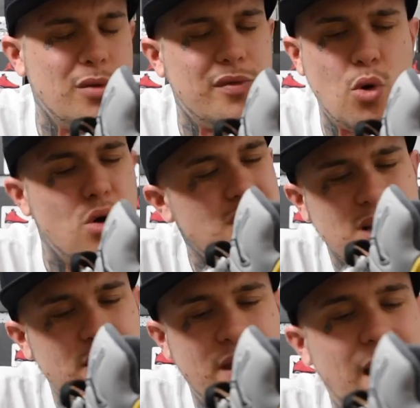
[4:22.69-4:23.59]
I thought,
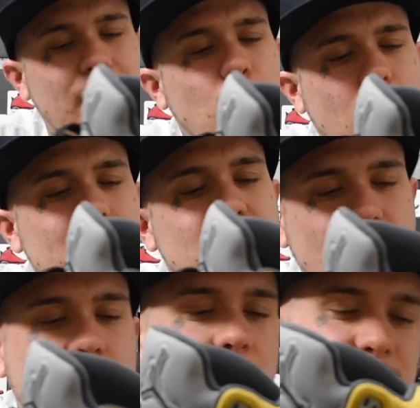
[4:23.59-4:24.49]
nah, that'll come in
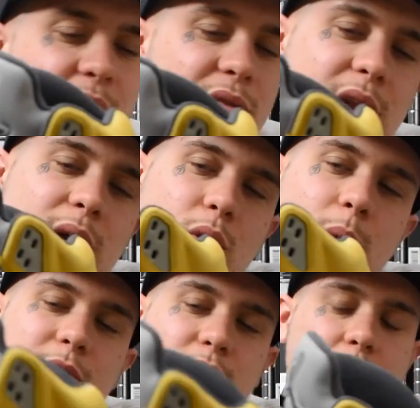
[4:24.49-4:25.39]
time, definitely it'll
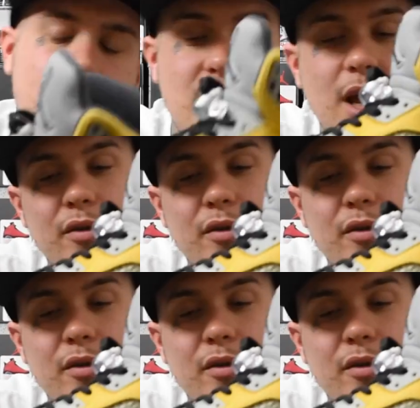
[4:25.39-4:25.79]
come in time.